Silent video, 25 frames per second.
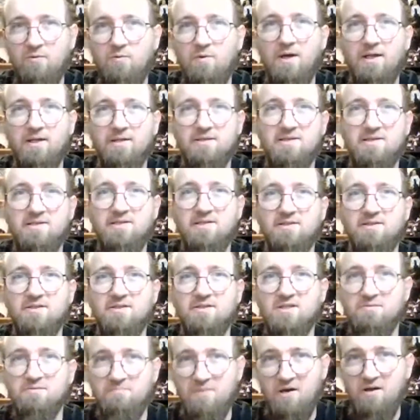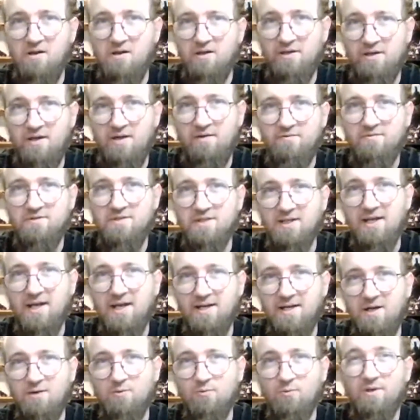while it's still small enough to
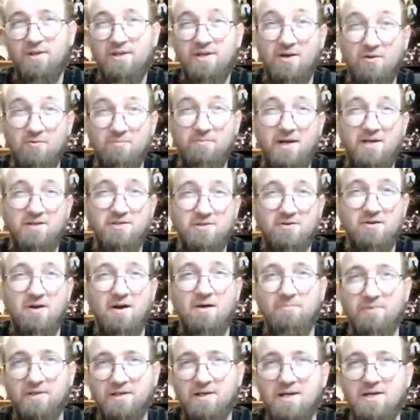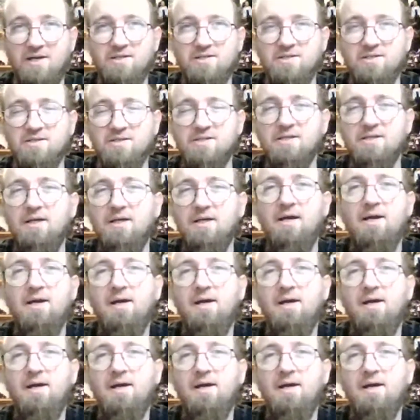get out without major complications,